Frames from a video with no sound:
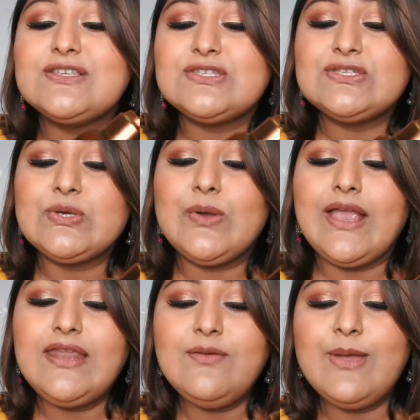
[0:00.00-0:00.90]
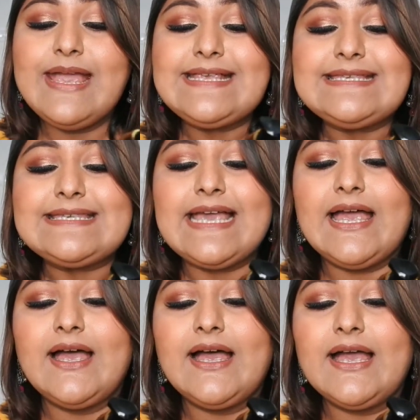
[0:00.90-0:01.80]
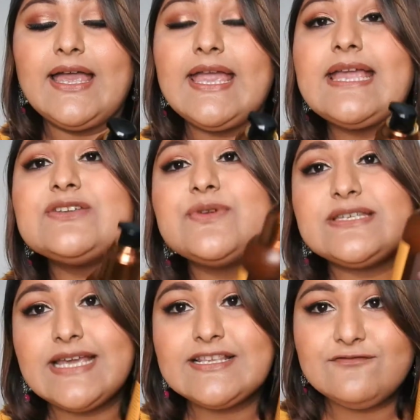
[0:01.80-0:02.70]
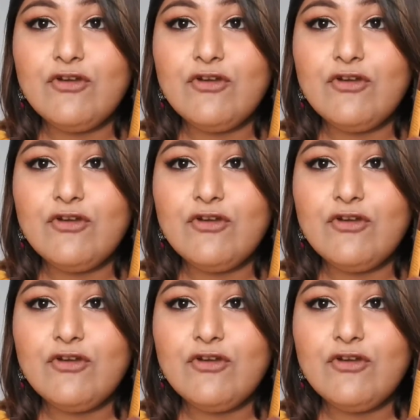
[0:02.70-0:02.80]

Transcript: So anyways, it retails